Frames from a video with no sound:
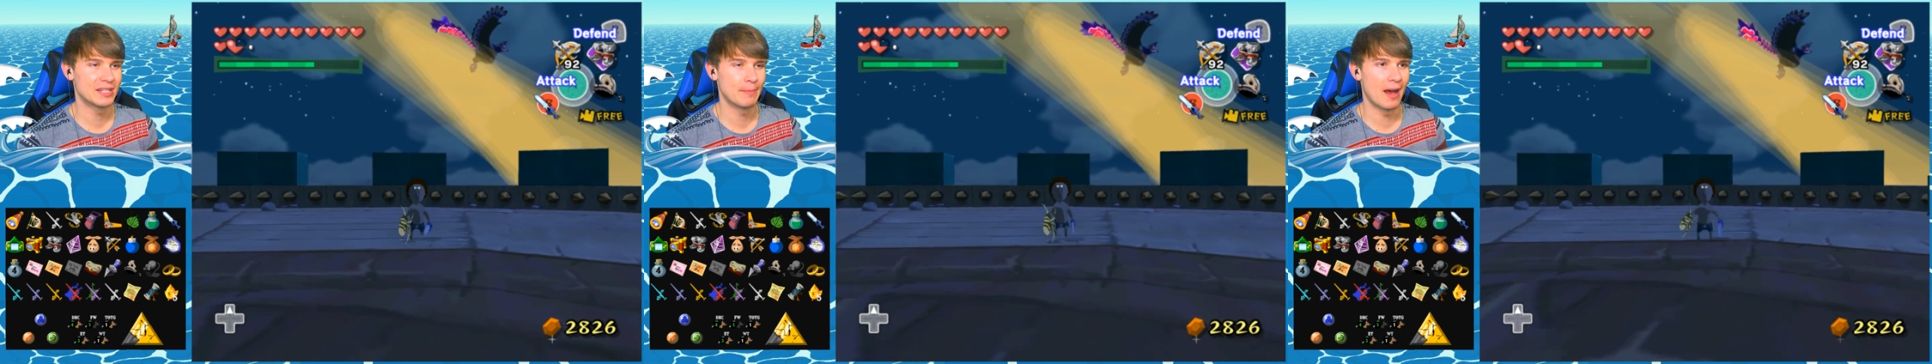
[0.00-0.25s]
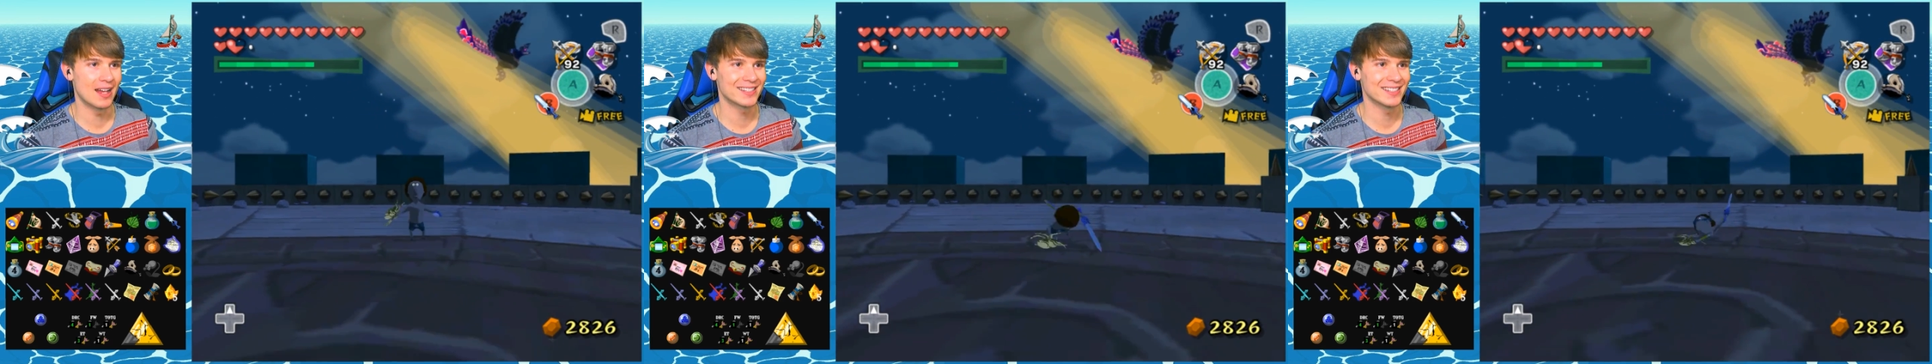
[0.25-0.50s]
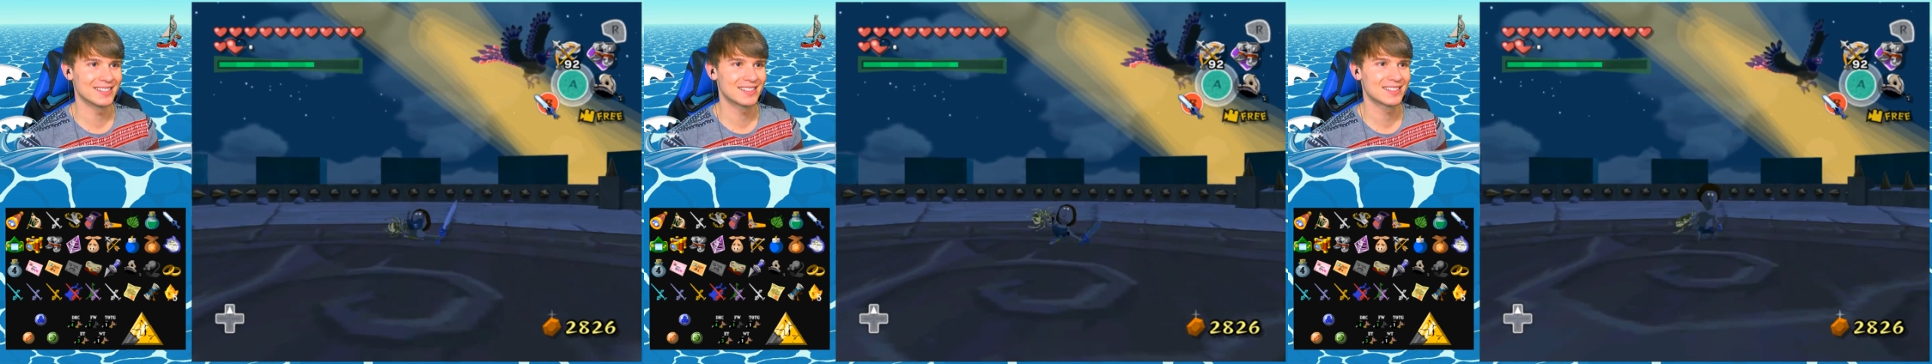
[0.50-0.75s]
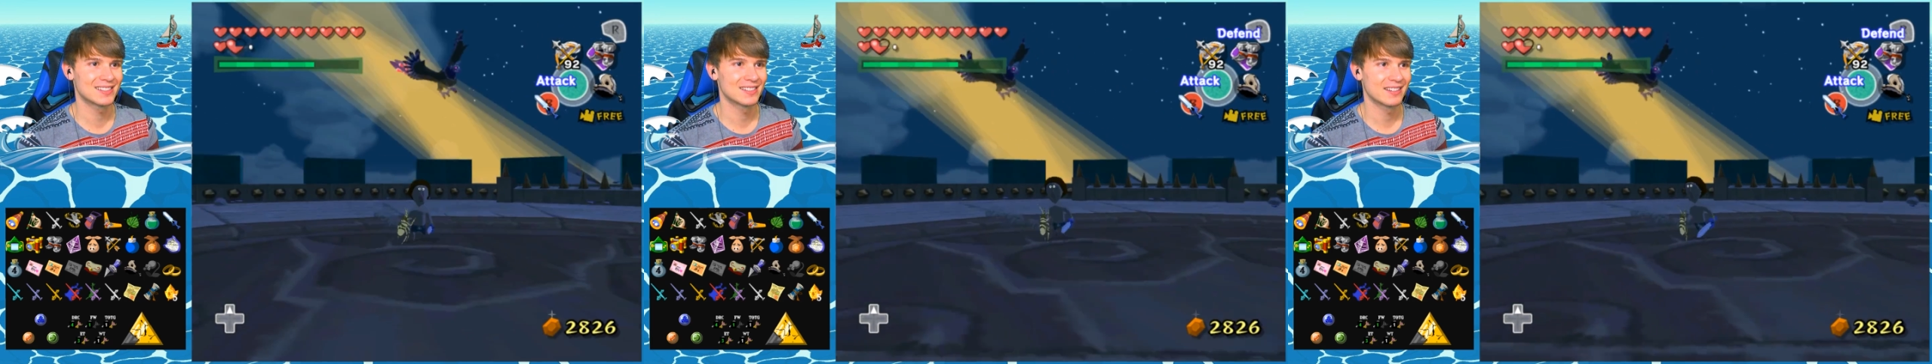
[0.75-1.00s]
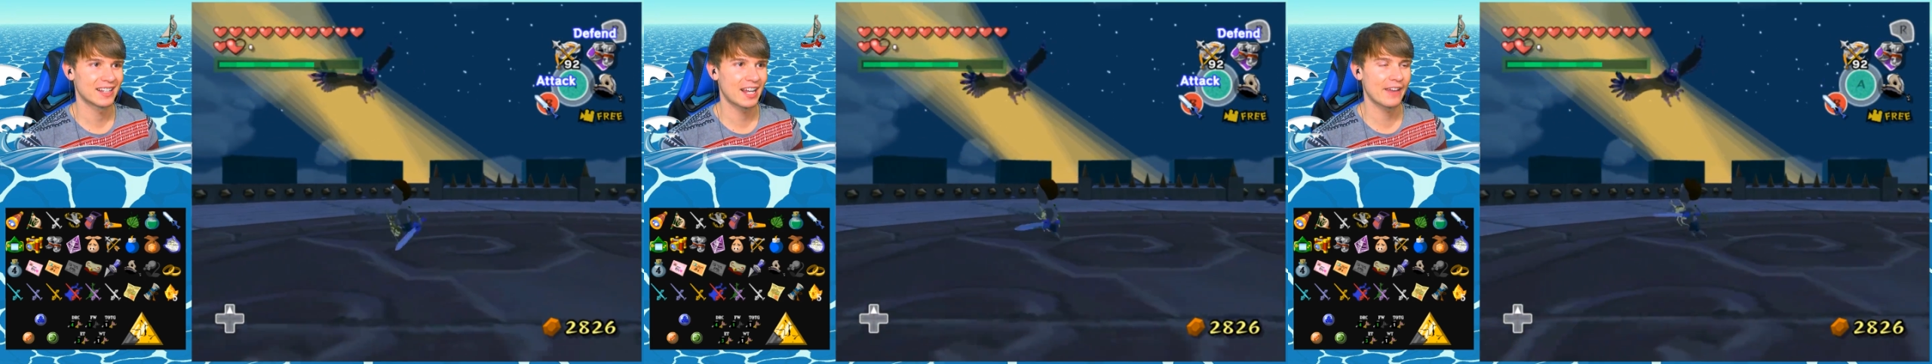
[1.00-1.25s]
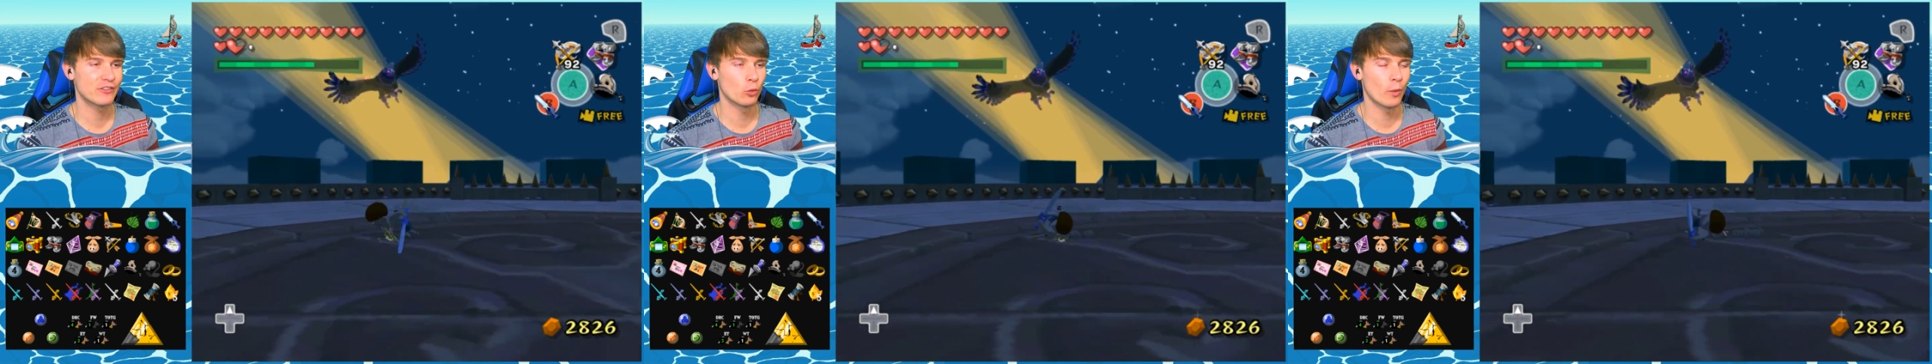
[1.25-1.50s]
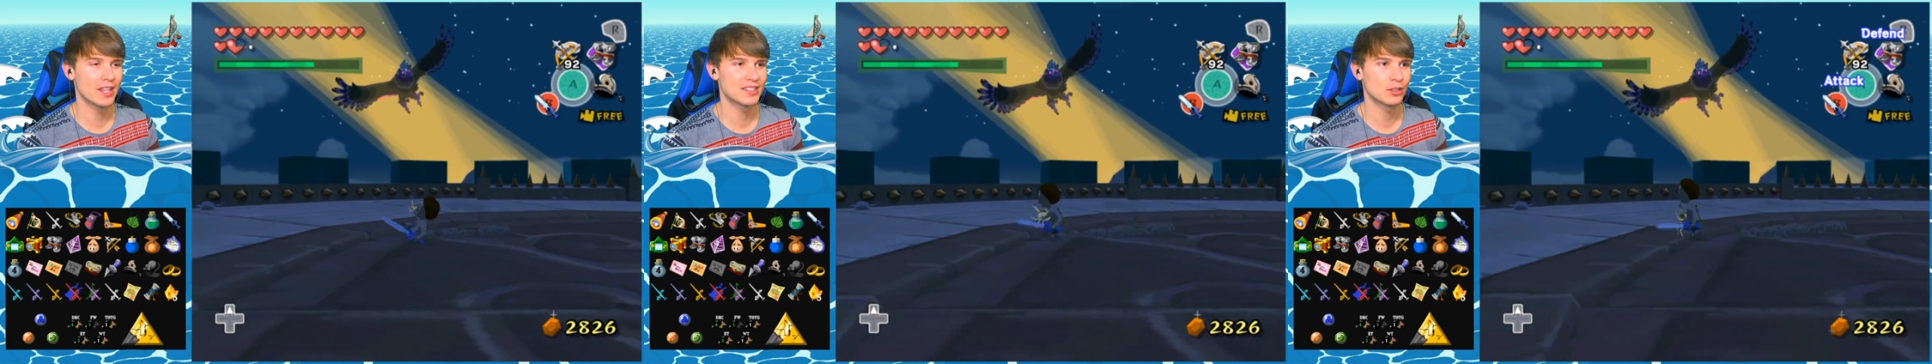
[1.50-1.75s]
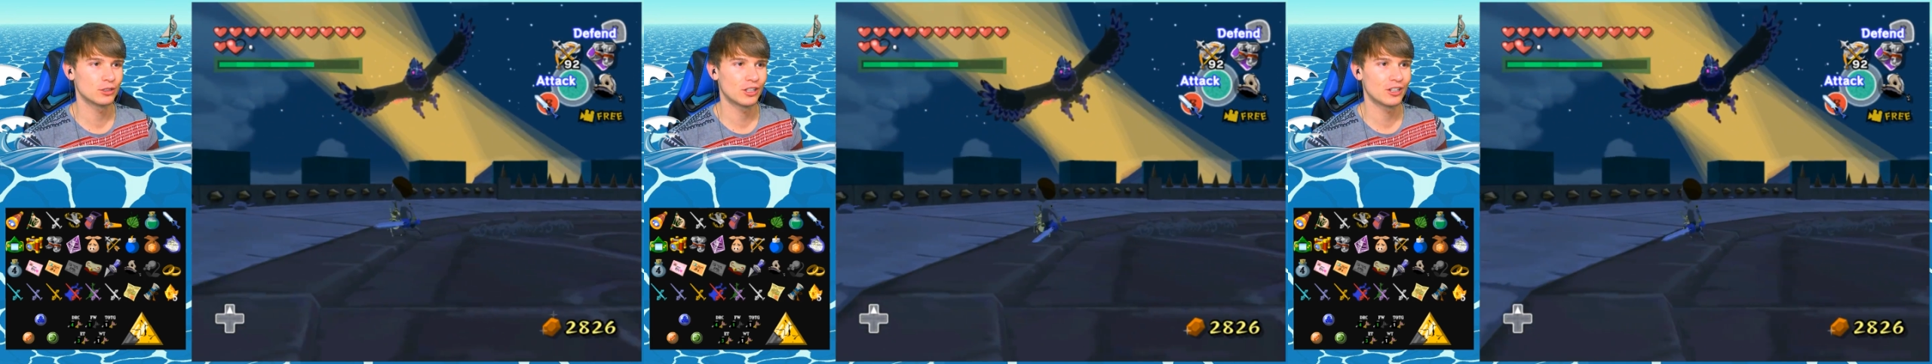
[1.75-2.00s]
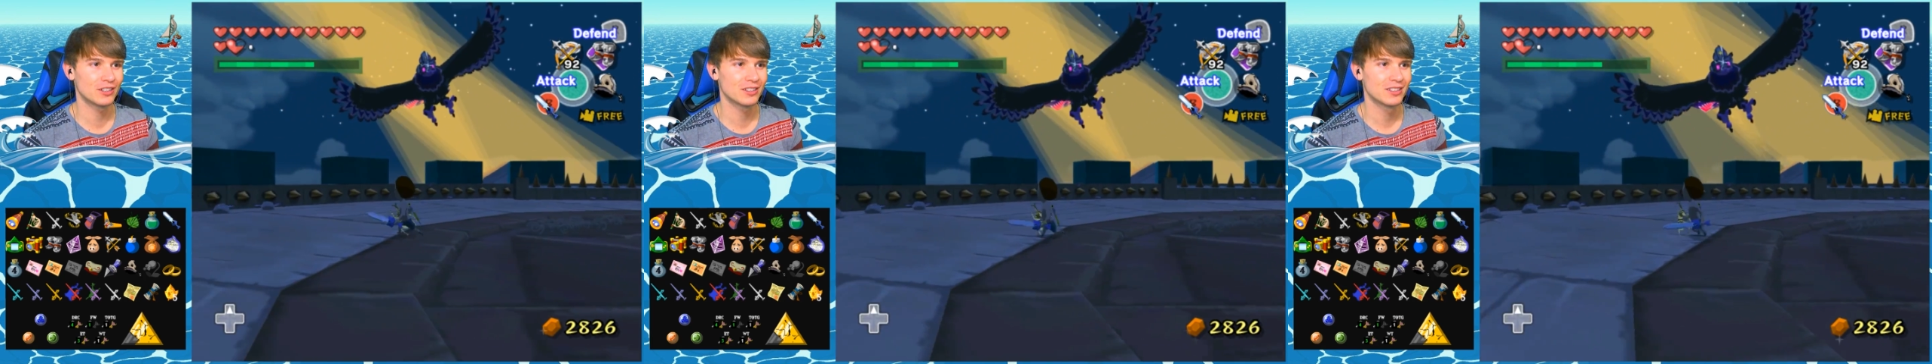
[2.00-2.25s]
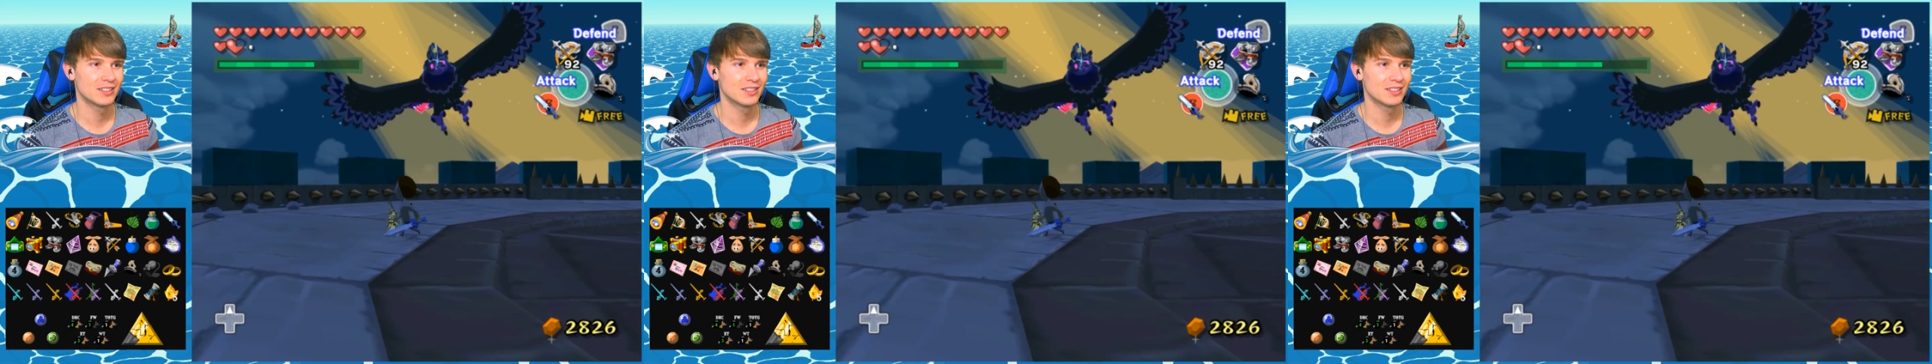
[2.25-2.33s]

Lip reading: this boss is. I have to wait so long.